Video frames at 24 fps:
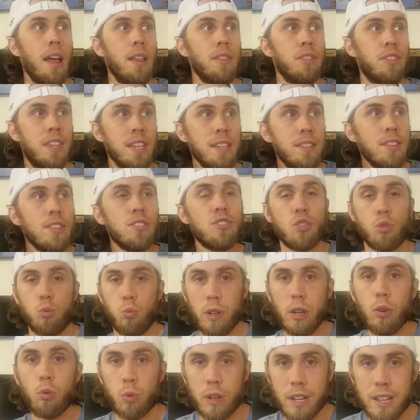This is the
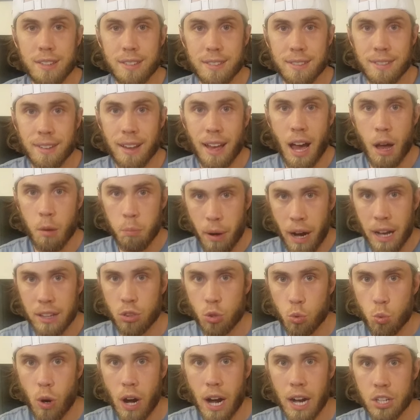real reason I bought the
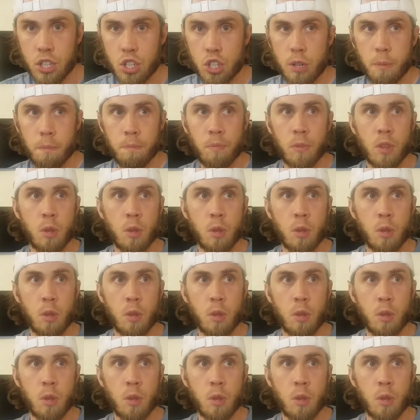watch,